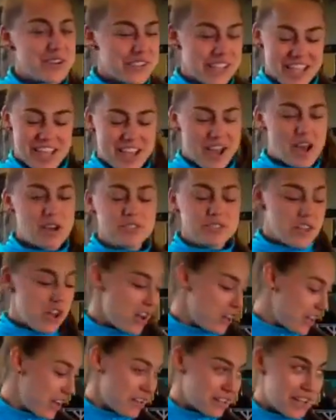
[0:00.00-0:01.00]
Oh, yeah. I'll
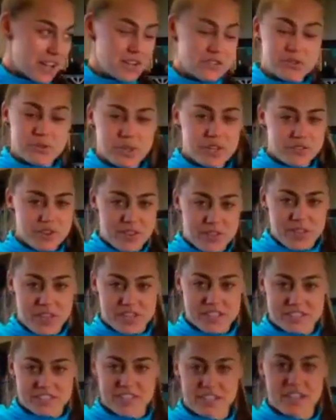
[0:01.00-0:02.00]
talk out loud to it if I
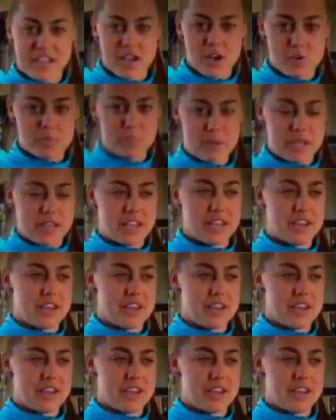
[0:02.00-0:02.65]
think it's going to help me.